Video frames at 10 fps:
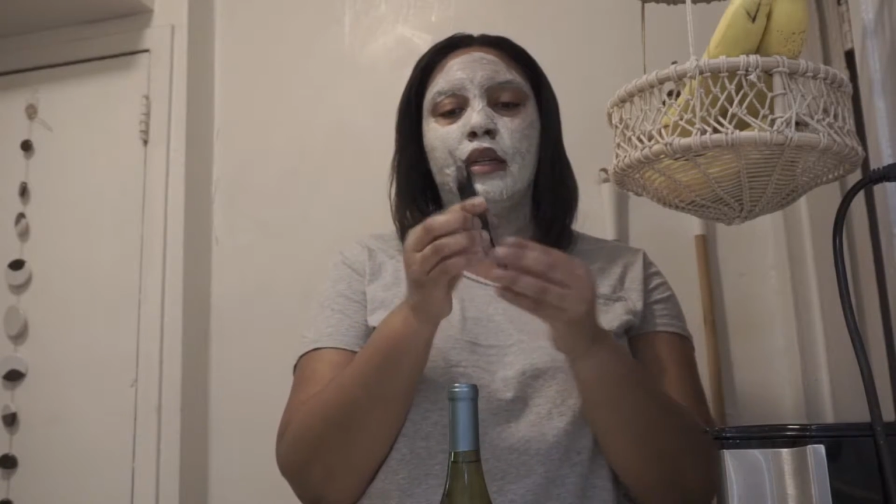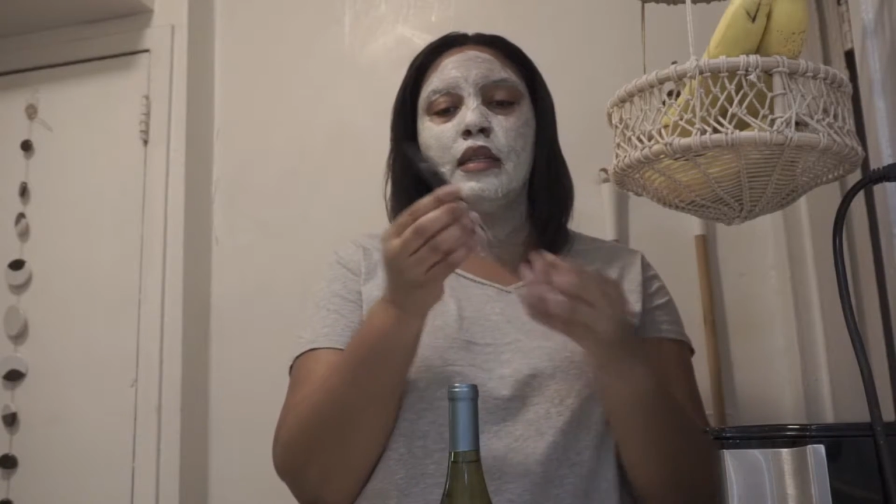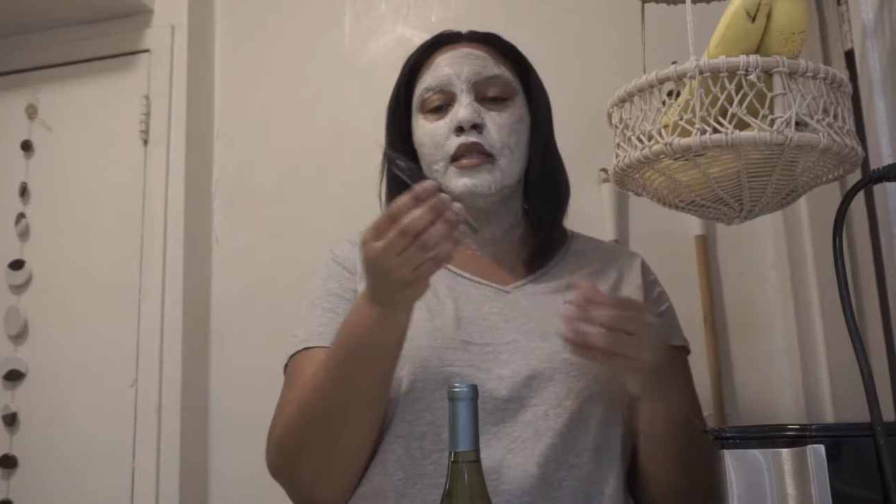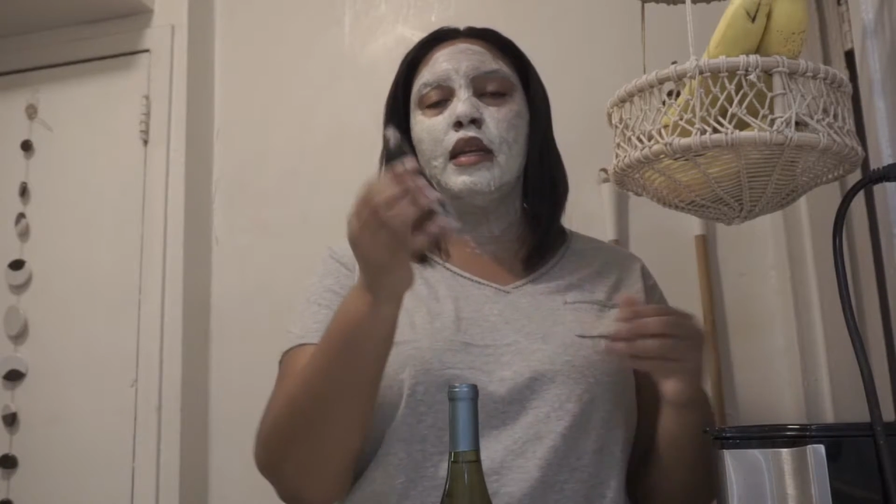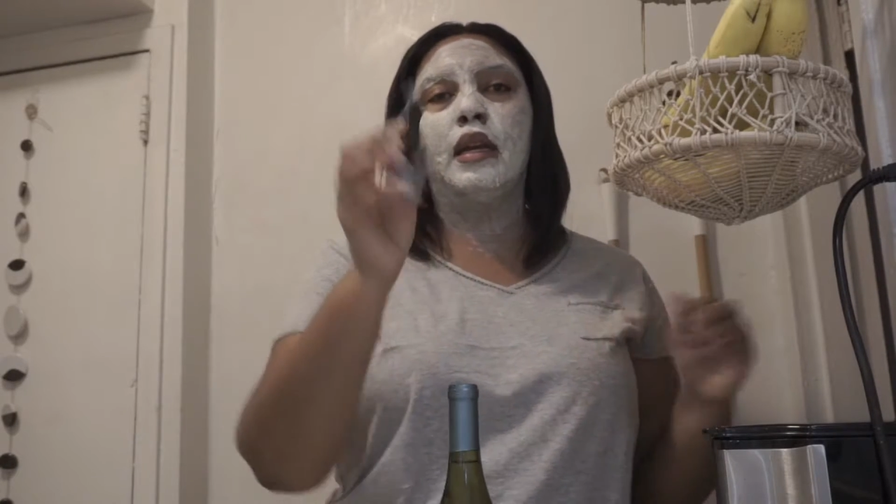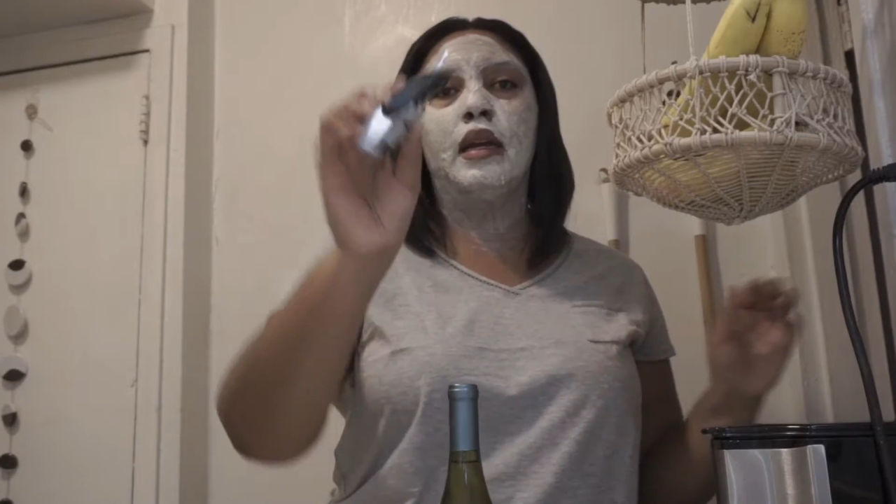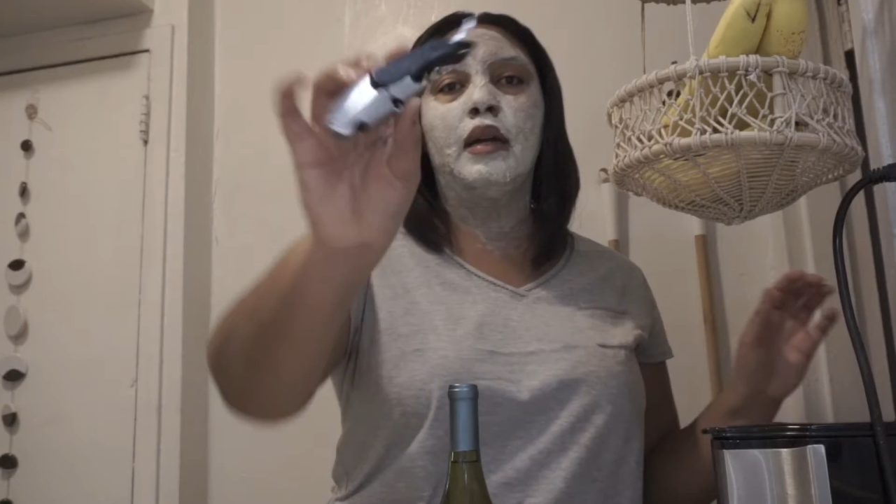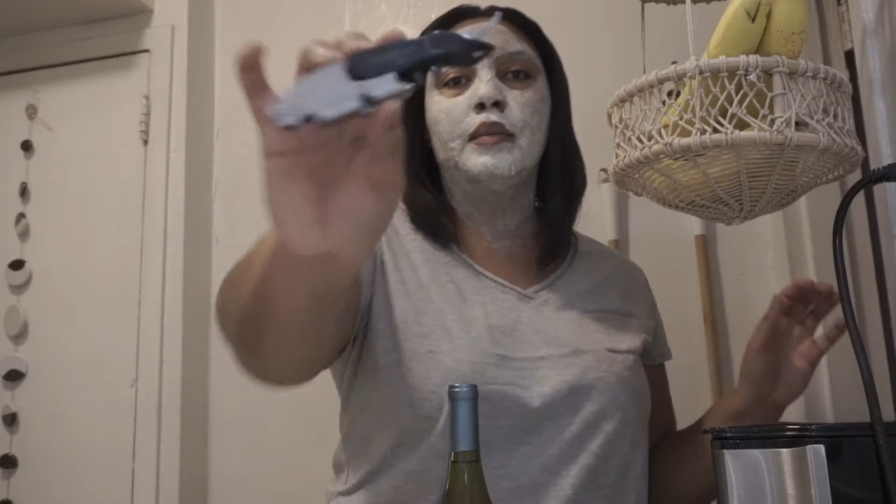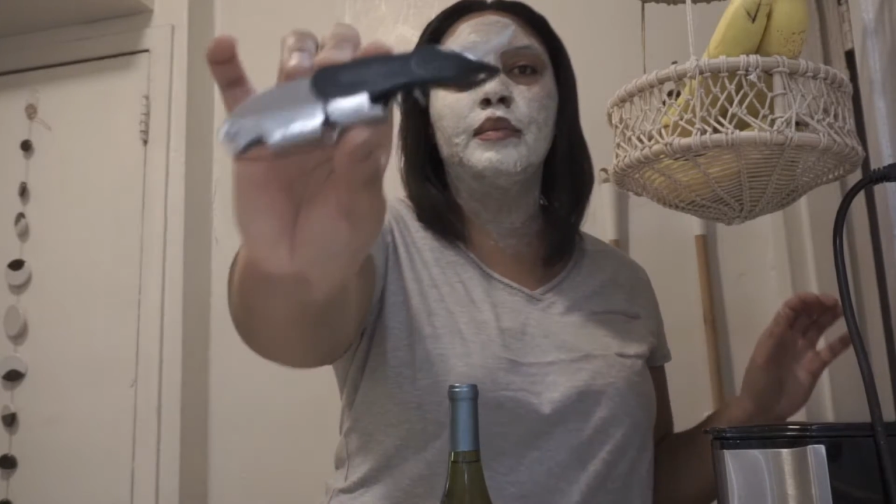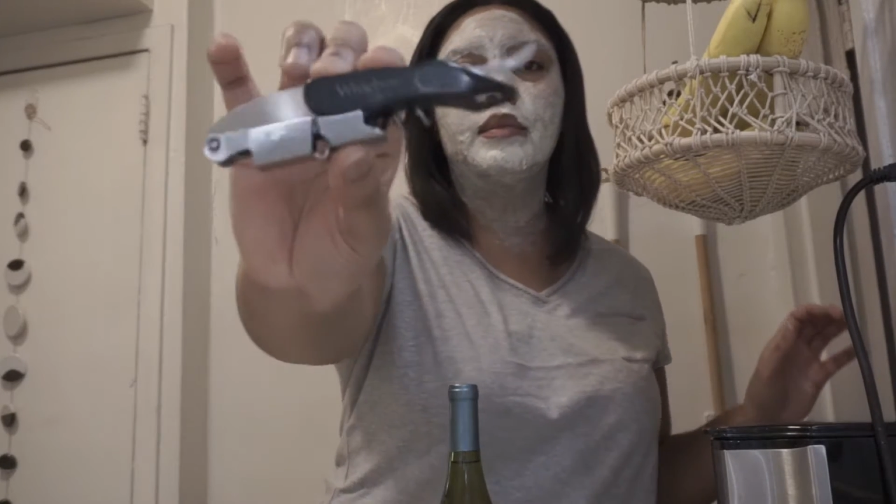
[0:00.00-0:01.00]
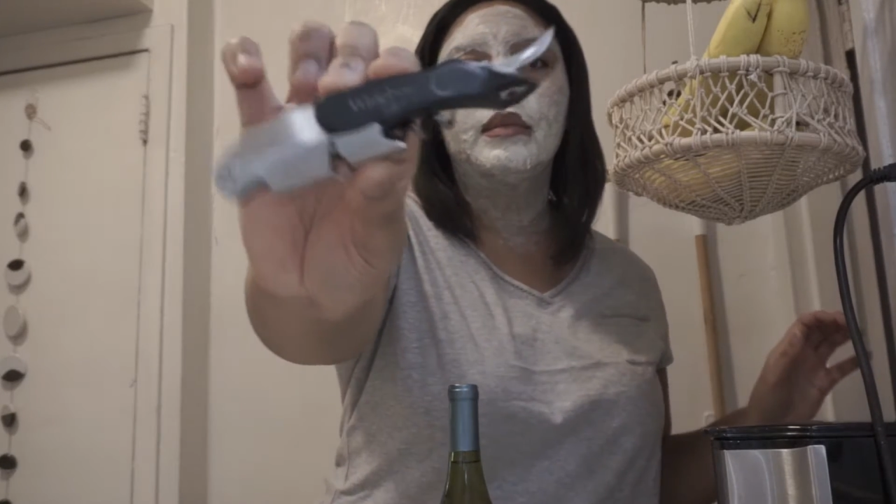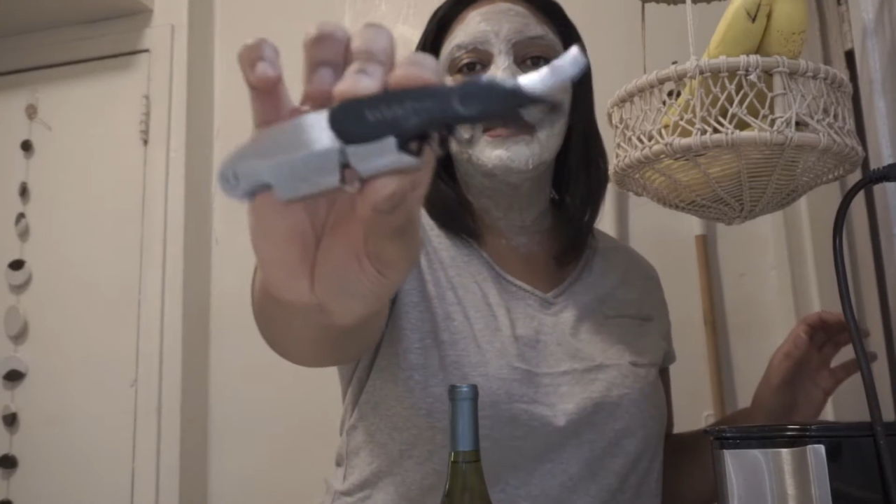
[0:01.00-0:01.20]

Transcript: It's a, um,